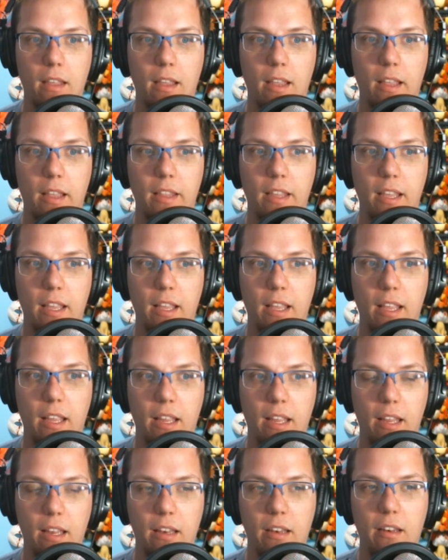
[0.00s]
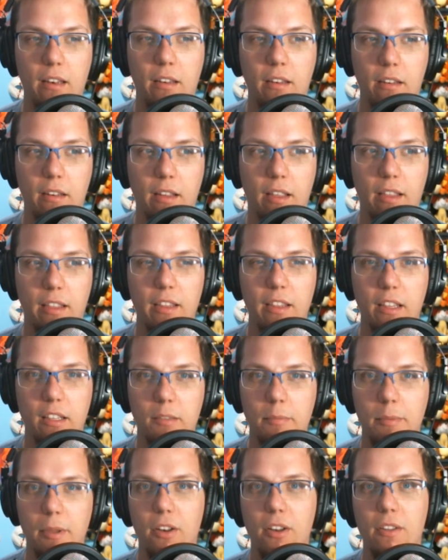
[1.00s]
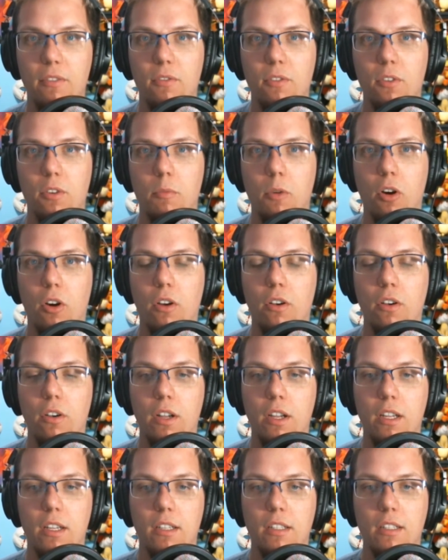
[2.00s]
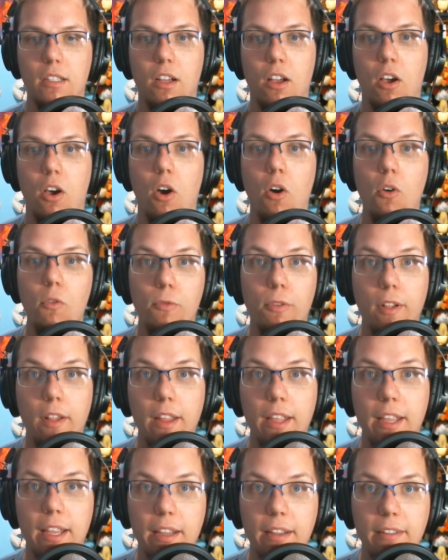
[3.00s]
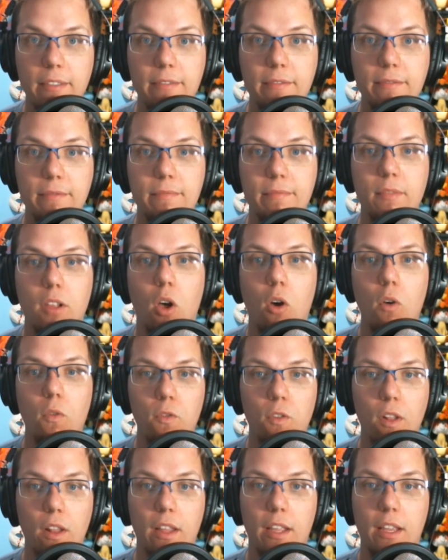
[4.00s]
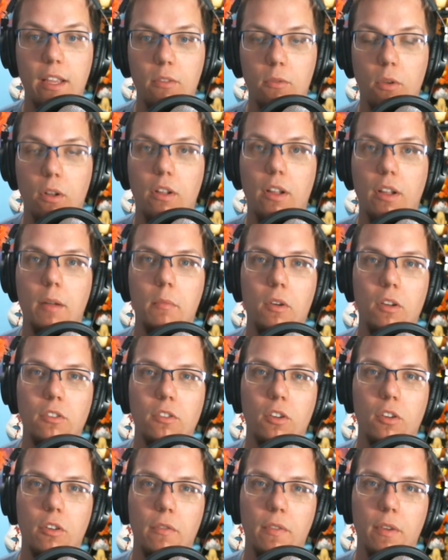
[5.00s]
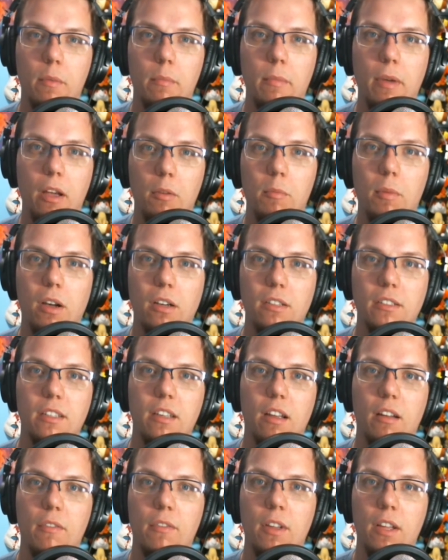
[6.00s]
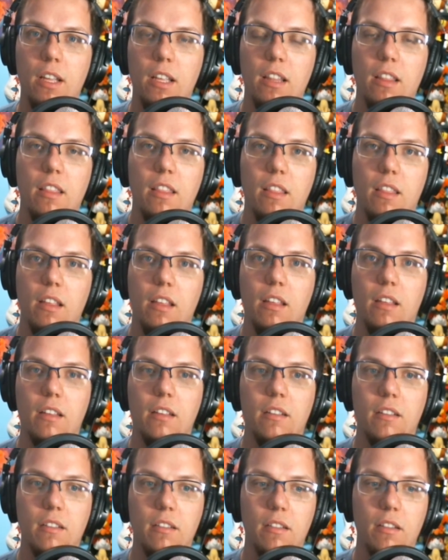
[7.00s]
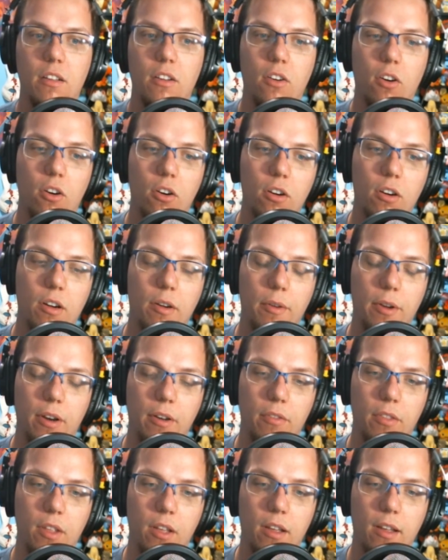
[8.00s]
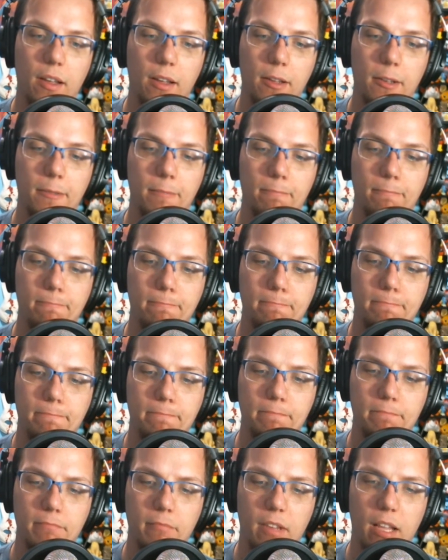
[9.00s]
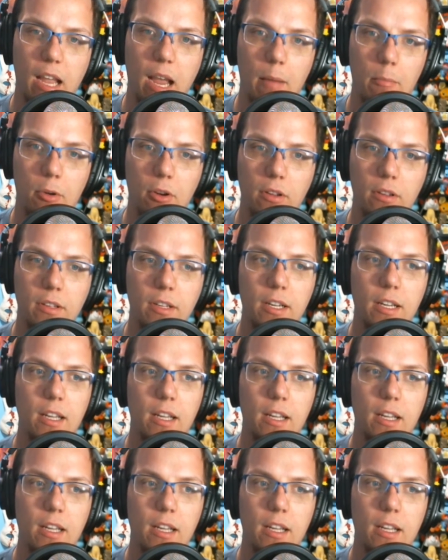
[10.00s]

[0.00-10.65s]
and then I think that's about it for tomorrow. Hopefully, hopefully. Well, I'm also gonna film my unboxing of the the car. I mean, of the um camera.